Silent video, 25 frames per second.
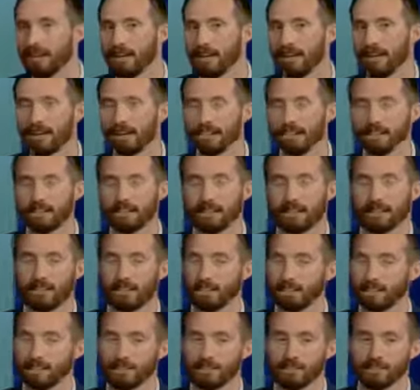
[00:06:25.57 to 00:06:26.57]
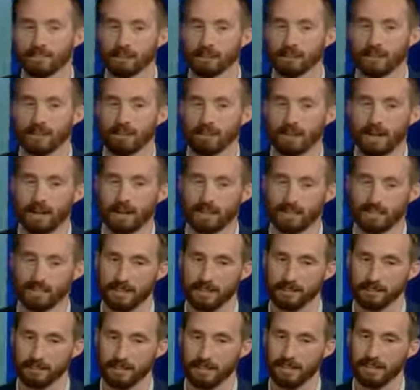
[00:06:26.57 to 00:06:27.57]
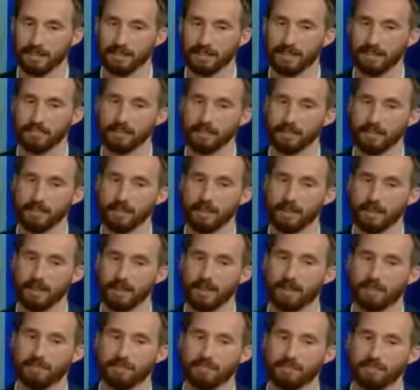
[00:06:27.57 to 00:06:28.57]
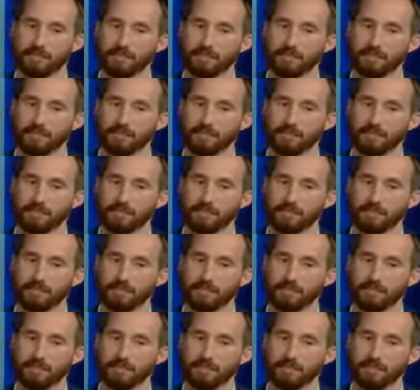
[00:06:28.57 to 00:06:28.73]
And I think there's no doubt it's out of sync. And